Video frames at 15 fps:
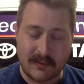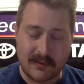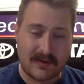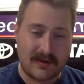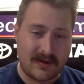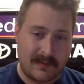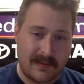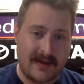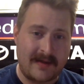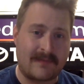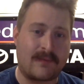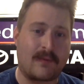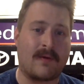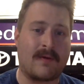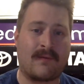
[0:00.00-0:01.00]
were going to be in
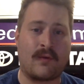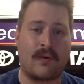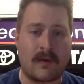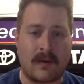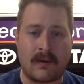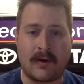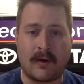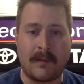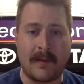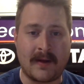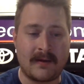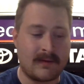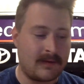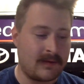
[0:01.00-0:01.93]
for it for a little bit